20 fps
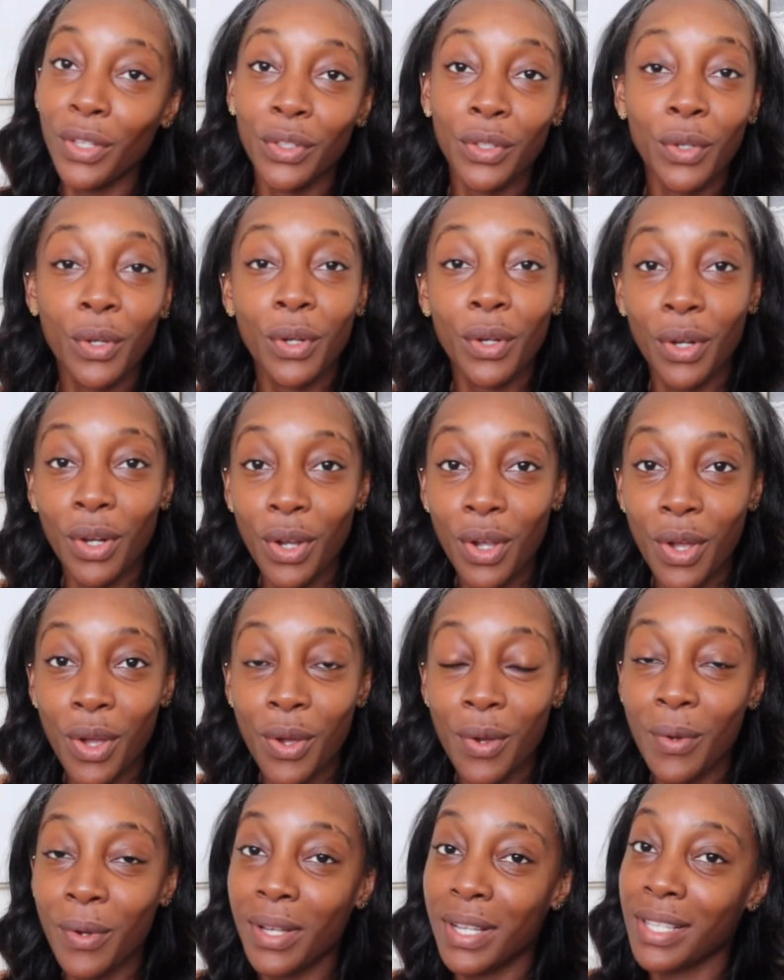Your
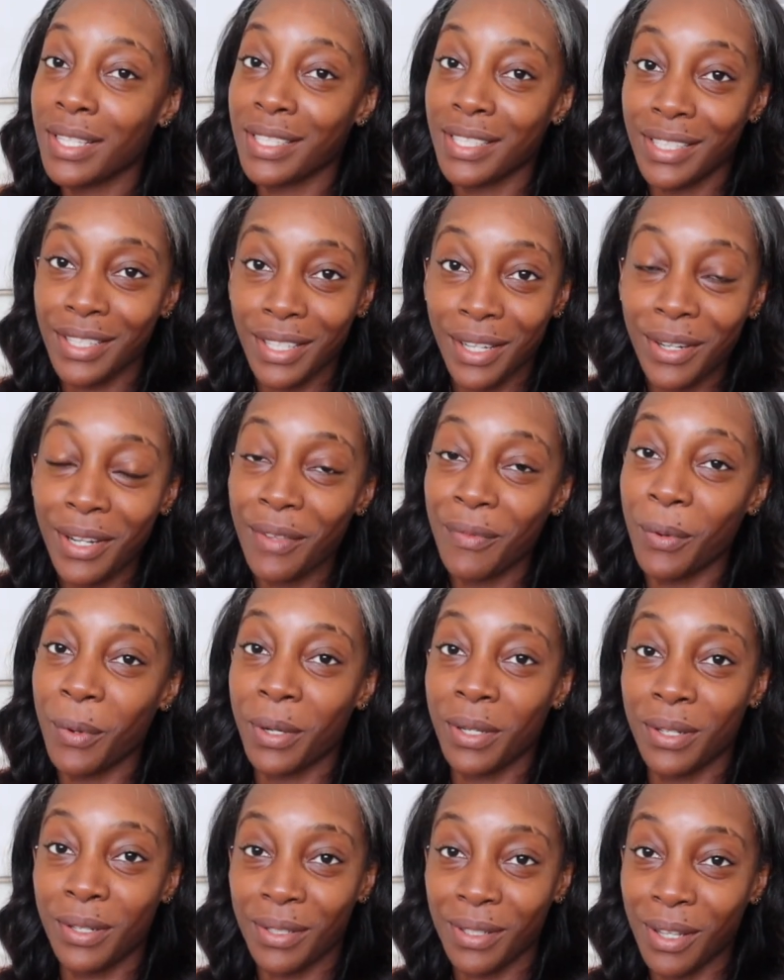girl is
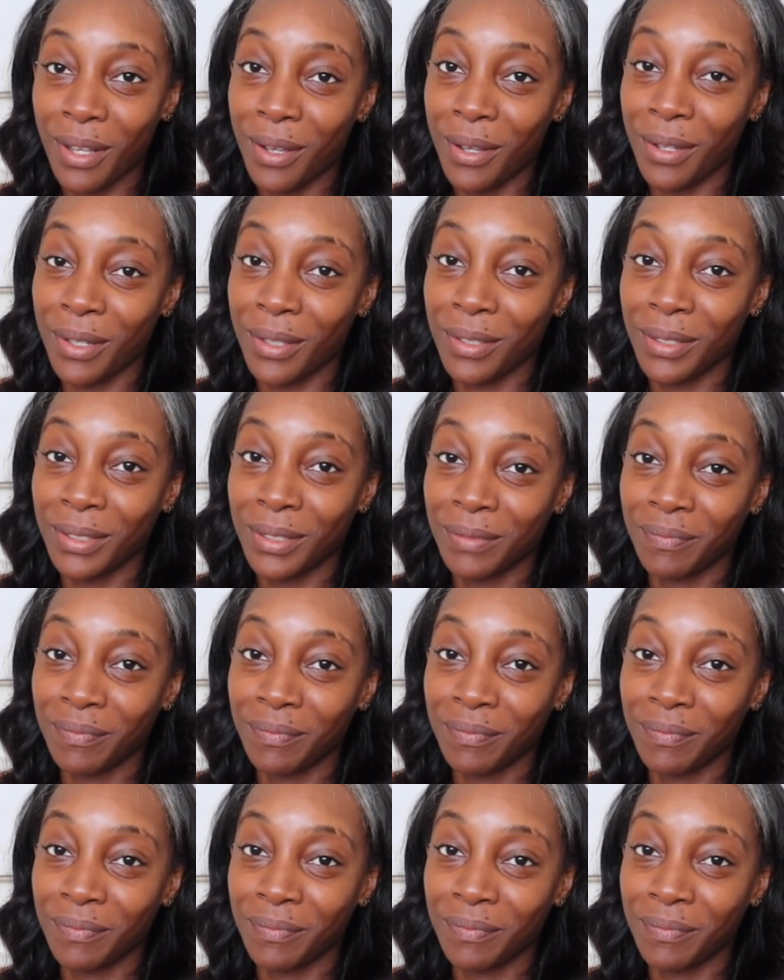34 years old.